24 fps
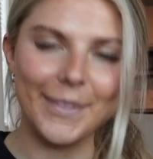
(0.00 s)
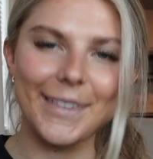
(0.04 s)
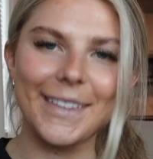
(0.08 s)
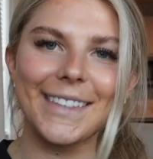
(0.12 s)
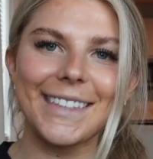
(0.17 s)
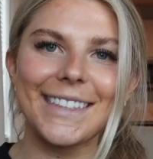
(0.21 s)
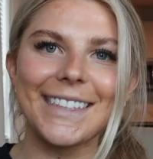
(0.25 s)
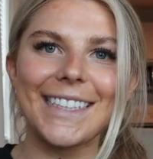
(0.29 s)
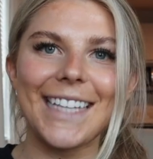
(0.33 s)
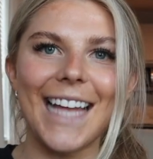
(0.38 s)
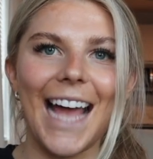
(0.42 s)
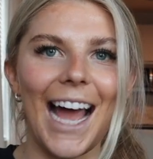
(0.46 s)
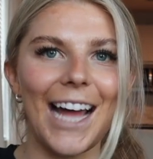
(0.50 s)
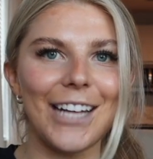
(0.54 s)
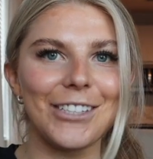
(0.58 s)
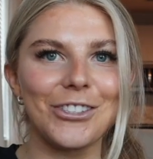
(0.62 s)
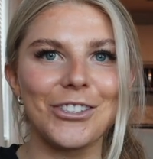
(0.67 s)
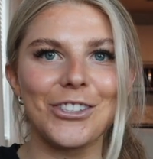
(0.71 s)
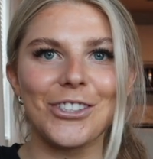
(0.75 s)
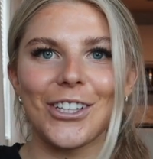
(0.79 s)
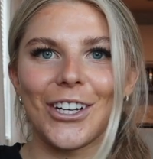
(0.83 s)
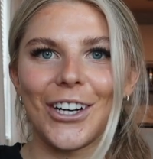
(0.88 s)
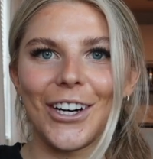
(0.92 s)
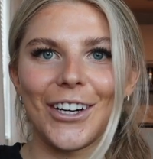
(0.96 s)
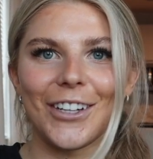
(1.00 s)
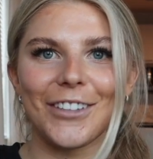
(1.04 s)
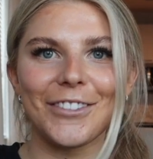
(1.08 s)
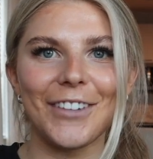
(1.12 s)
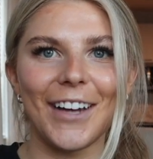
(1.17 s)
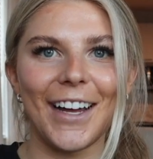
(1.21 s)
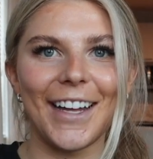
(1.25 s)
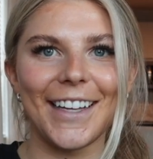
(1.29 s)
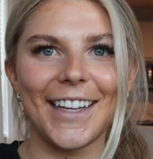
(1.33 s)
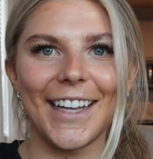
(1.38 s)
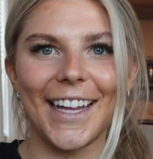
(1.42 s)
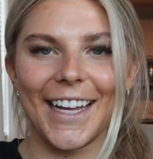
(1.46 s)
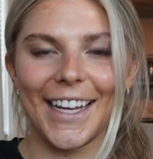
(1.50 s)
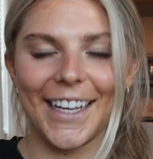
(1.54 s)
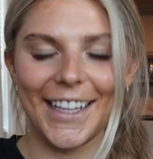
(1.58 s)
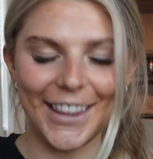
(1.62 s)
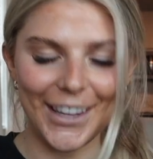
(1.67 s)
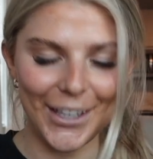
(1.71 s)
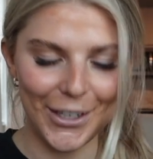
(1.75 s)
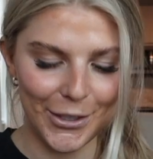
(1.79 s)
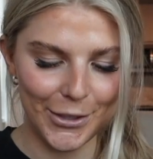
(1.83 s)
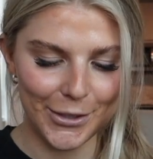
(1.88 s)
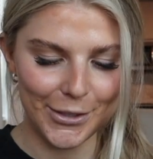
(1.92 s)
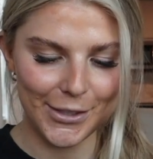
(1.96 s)
not sure if I like
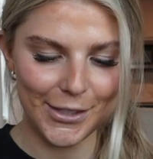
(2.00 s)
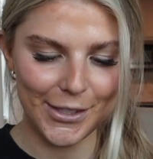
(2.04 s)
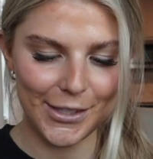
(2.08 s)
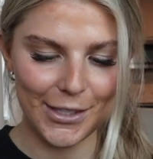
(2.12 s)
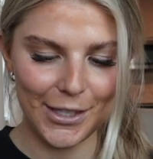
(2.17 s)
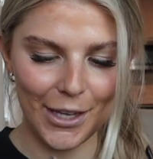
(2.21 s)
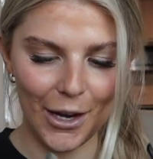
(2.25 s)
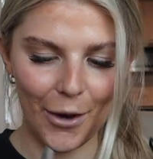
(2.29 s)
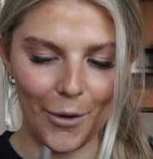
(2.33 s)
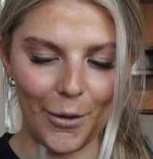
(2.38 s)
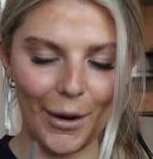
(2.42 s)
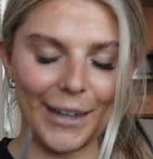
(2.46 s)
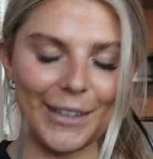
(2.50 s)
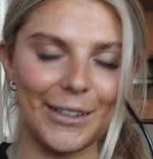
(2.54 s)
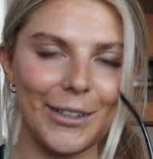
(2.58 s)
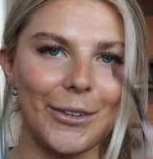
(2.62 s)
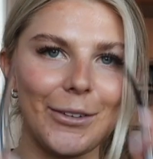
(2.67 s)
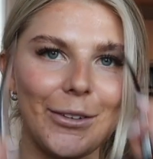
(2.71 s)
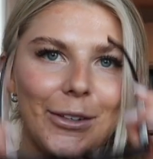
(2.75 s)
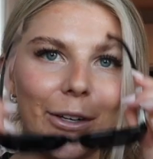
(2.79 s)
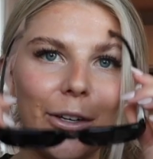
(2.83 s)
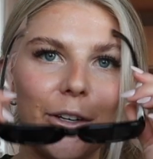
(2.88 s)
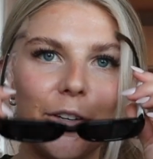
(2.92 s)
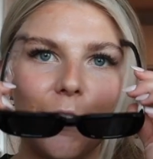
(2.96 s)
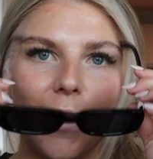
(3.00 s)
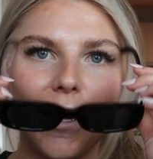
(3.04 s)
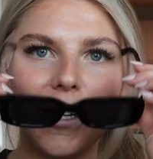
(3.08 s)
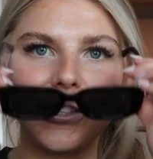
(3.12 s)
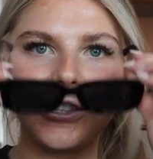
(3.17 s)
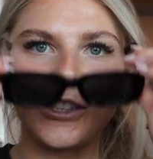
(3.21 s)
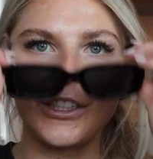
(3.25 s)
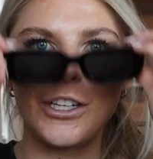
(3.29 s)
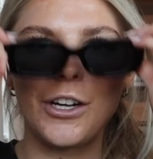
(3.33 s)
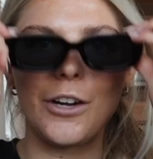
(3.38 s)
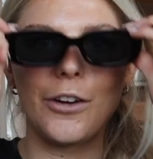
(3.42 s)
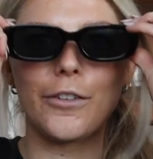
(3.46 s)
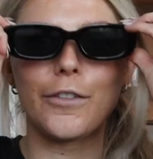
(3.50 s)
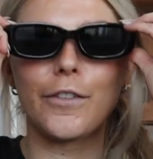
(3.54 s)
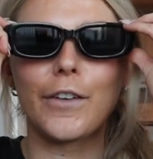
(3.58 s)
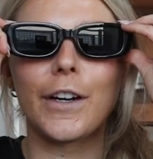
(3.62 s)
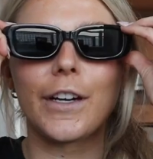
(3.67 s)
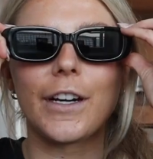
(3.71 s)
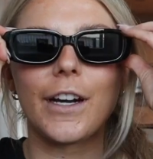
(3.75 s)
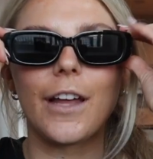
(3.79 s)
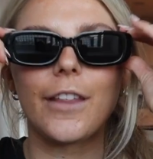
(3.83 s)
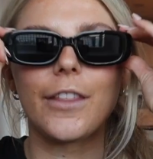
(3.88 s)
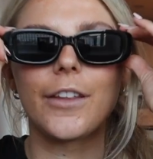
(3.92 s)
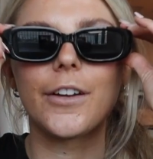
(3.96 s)
those, so I don't know if I should go for
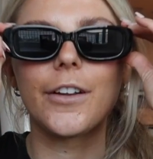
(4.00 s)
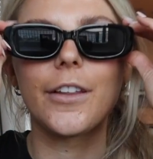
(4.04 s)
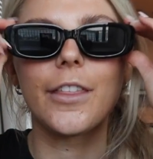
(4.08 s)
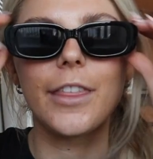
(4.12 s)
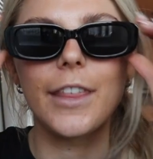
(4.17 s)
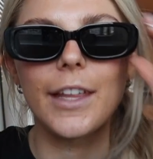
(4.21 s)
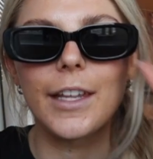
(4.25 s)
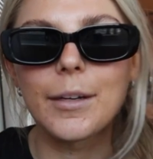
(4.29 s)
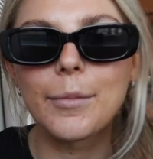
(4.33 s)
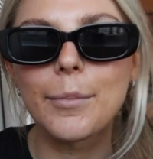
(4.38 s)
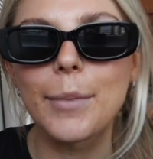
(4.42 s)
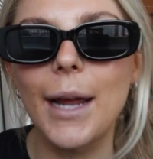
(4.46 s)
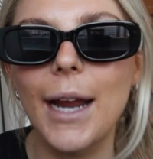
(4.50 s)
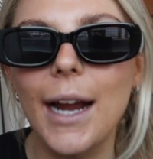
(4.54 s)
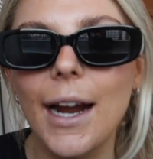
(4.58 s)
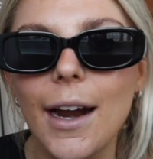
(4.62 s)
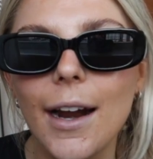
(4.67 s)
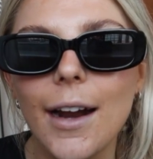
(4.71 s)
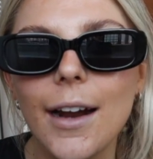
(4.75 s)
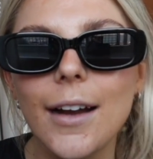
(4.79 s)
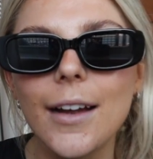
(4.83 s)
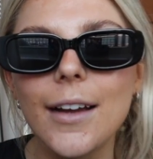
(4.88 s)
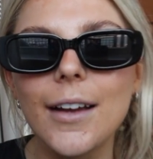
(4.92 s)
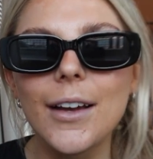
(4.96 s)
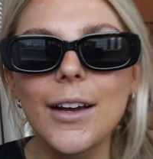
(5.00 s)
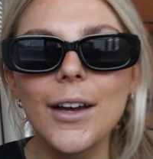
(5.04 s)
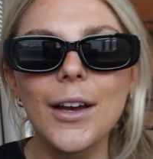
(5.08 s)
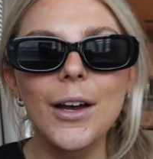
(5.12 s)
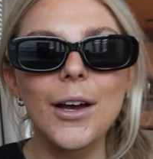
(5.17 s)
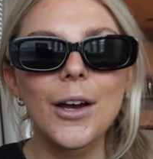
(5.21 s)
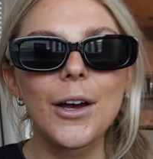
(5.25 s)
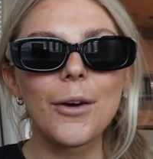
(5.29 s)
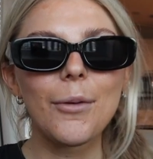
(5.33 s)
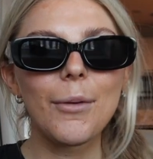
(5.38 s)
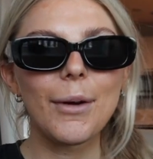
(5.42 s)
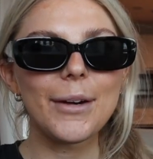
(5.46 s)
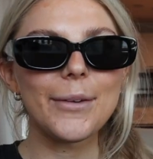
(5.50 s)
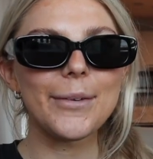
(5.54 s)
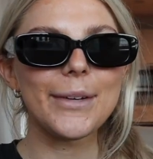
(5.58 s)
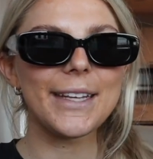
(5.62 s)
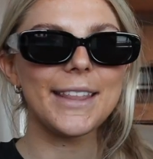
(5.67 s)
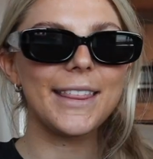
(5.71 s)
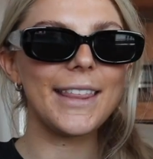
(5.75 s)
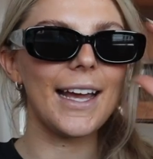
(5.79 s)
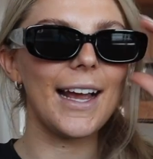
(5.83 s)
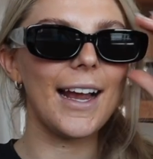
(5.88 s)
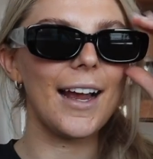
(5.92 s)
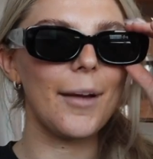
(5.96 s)
another thin pair. What do
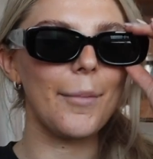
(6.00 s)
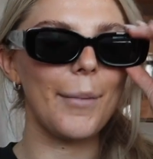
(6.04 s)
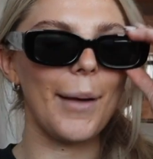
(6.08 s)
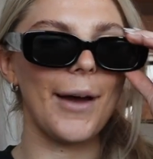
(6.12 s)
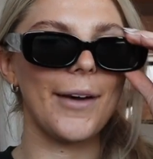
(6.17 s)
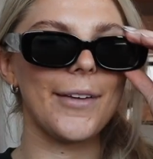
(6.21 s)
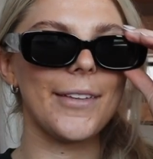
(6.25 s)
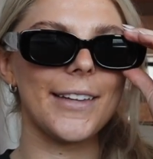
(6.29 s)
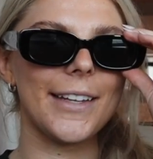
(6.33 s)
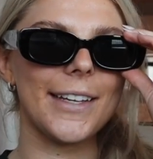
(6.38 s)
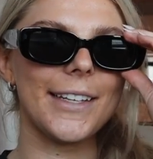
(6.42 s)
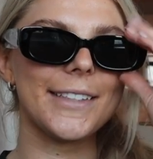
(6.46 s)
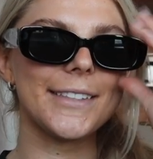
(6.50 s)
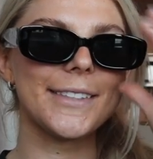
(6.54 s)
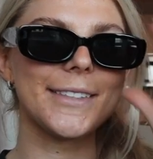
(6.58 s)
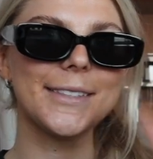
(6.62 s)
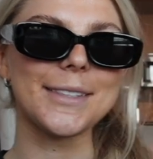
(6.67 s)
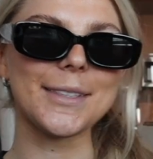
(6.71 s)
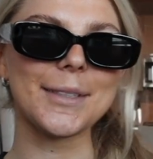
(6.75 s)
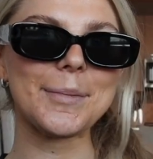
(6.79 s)
we think about these?